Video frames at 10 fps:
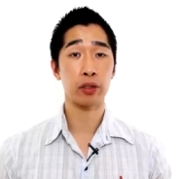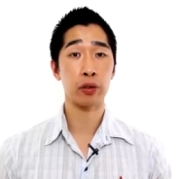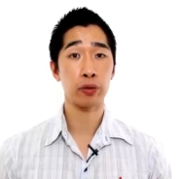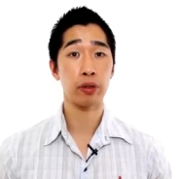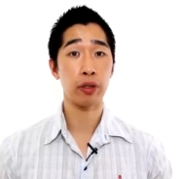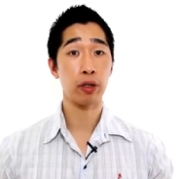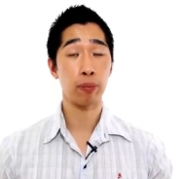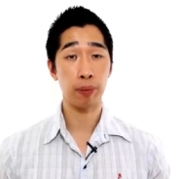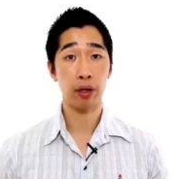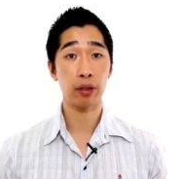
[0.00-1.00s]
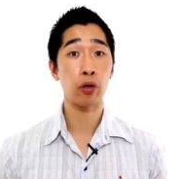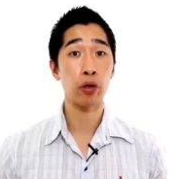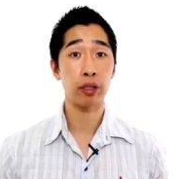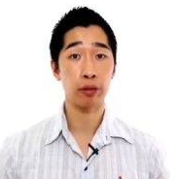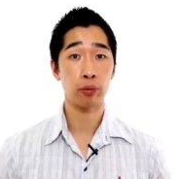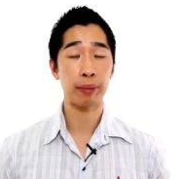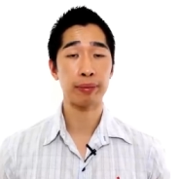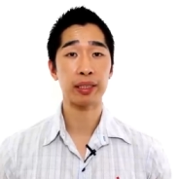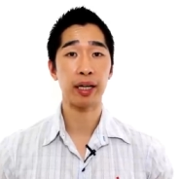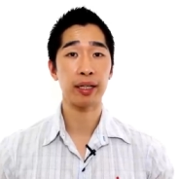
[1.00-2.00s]
to your blog or your
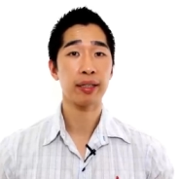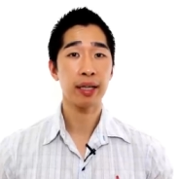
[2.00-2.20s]
website.